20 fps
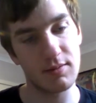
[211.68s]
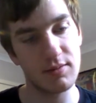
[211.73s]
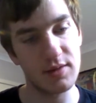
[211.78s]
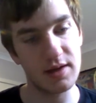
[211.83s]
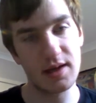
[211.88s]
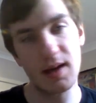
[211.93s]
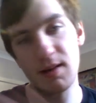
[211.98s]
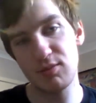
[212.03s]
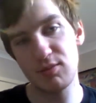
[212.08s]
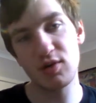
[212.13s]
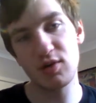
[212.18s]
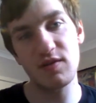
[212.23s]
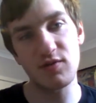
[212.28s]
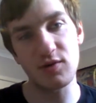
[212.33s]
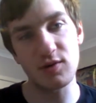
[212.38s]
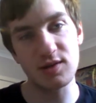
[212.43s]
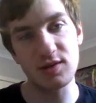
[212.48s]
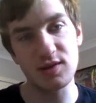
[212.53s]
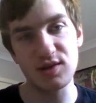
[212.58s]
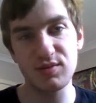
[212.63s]
I'm looking
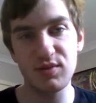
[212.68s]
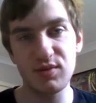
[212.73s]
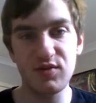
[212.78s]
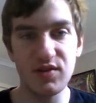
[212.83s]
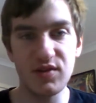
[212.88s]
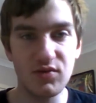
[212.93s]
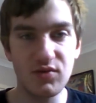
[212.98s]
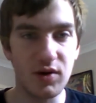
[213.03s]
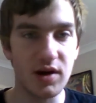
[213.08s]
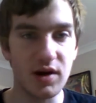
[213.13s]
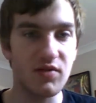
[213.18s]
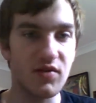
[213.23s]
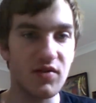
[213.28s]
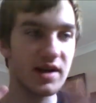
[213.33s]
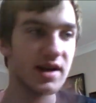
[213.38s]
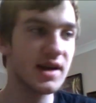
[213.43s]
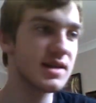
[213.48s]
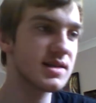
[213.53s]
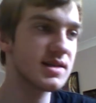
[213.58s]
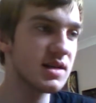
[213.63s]
forward to this movie. Boy, if I
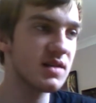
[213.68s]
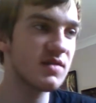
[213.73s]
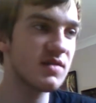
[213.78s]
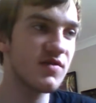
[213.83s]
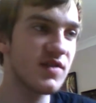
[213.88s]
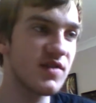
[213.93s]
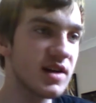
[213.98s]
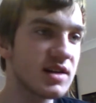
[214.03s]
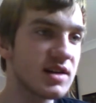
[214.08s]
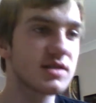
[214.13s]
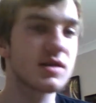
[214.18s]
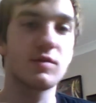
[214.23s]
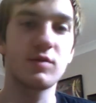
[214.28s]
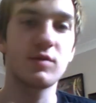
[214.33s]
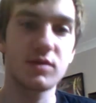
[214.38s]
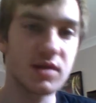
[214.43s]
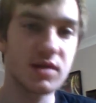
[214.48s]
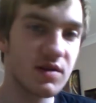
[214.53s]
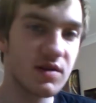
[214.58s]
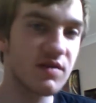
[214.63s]
can see it in theaters, I
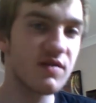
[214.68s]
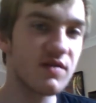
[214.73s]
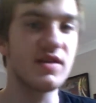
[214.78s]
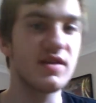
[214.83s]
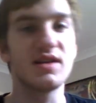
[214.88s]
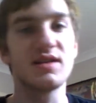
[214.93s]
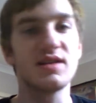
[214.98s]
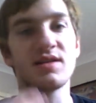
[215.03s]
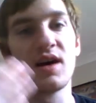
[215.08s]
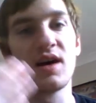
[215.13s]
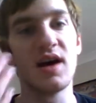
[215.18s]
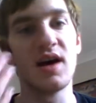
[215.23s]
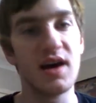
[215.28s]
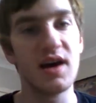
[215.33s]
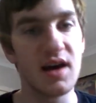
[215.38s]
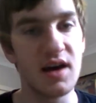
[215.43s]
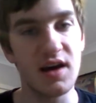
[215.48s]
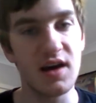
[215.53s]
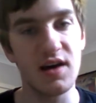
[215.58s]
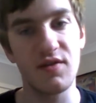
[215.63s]
will see it in theaters.
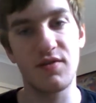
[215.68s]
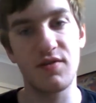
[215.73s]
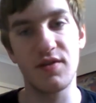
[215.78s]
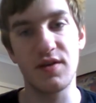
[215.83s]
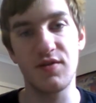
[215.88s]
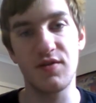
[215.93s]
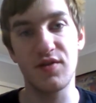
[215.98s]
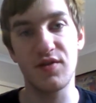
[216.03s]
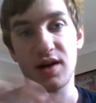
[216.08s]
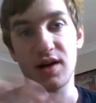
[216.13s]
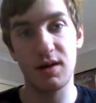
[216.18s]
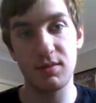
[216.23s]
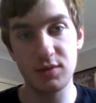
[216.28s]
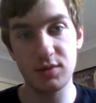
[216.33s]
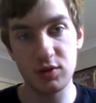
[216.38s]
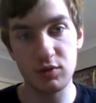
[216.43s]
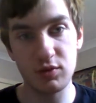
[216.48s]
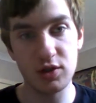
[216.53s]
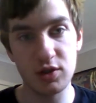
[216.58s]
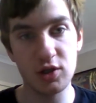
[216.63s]
If it
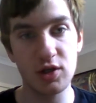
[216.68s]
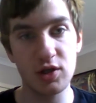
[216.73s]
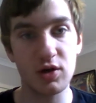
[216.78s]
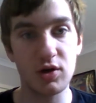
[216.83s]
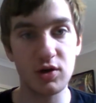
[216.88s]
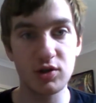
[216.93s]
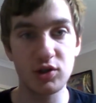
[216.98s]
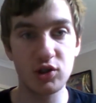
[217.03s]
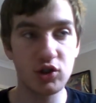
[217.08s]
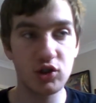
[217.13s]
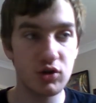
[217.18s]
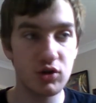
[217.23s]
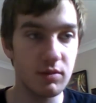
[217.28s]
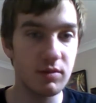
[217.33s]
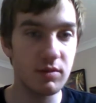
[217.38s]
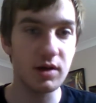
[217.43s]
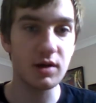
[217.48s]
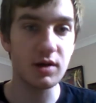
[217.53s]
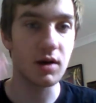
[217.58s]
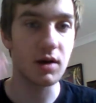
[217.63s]
comes to watching it on
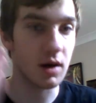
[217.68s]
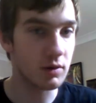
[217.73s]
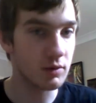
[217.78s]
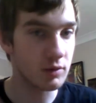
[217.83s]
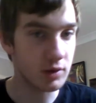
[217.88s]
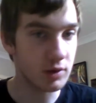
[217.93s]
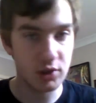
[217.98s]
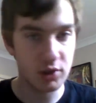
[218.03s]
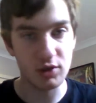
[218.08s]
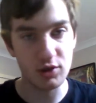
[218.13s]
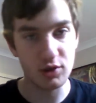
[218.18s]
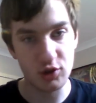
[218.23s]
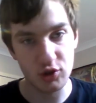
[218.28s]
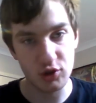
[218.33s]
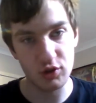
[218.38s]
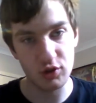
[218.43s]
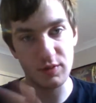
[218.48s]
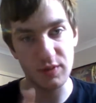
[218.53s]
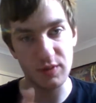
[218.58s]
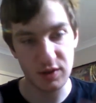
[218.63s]
streaming, I'll watch it on
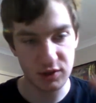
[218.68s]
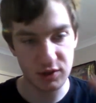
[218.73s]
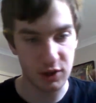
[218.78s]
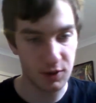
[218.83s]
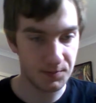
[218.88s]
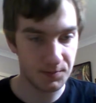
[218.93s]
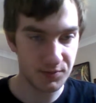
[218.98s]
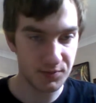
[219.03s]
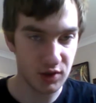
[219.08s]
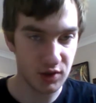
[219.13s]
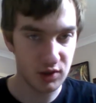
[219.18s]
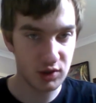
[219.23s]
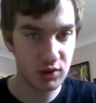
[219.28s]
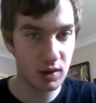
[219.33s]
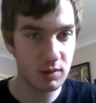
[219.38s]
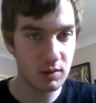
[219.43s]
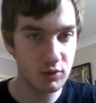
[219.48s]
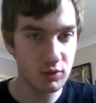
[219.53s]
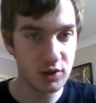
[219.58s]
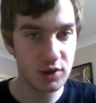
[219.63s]
streaming. So
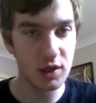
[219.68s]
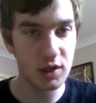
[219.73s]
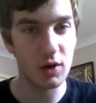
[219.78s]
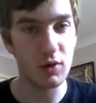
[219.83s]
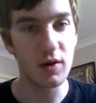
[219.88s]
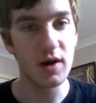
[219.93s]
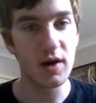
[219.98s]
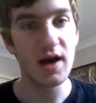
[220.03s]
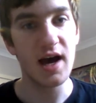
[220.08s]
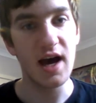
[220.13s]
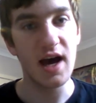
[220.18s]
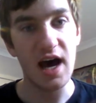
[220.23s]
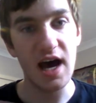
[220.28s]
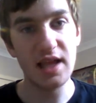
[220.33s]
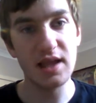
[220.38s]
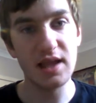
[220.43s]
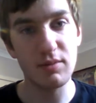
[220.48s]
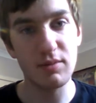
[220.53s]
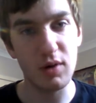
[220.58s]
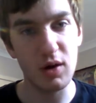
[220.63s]
time will tell.
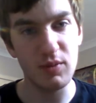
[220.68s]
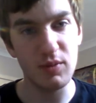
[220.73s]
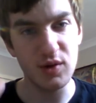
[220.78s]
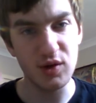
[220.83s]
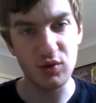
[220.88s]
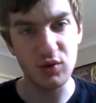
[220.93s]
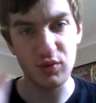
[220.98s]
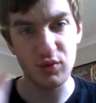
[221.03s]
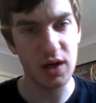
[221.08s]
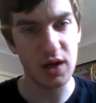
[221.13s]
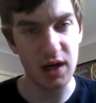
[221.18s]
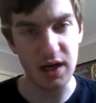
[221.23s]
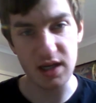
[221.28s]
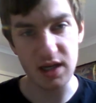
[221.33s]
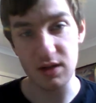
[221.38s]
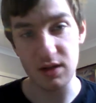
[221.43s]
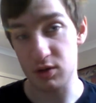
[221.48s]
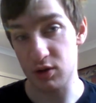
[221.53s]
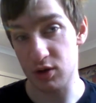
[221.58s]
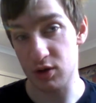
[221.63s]
At the moment, we are
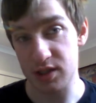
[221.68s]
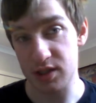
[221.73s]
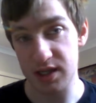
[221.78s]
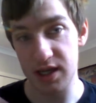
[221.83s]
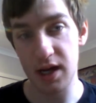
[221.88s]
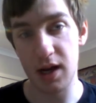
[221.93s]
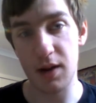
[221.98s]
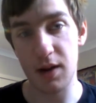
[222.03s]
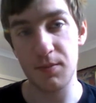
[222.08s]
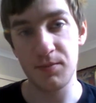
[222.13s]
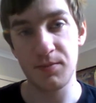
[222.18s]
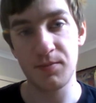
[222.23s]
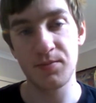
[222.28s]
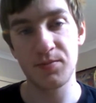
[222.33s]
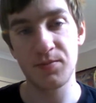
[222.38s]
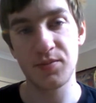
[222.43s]
in lockdown.